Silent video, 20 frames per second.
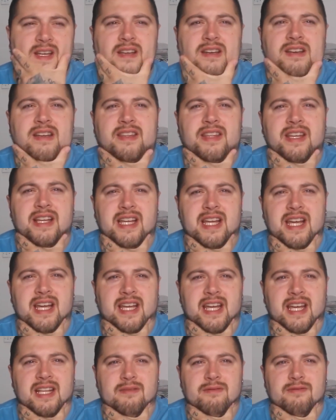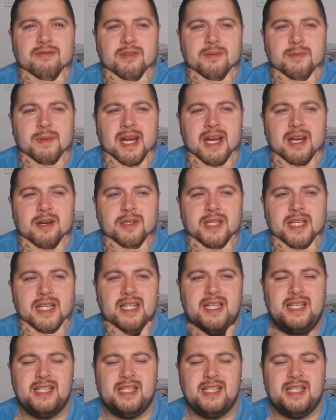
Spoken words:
I think I get them from Aldi.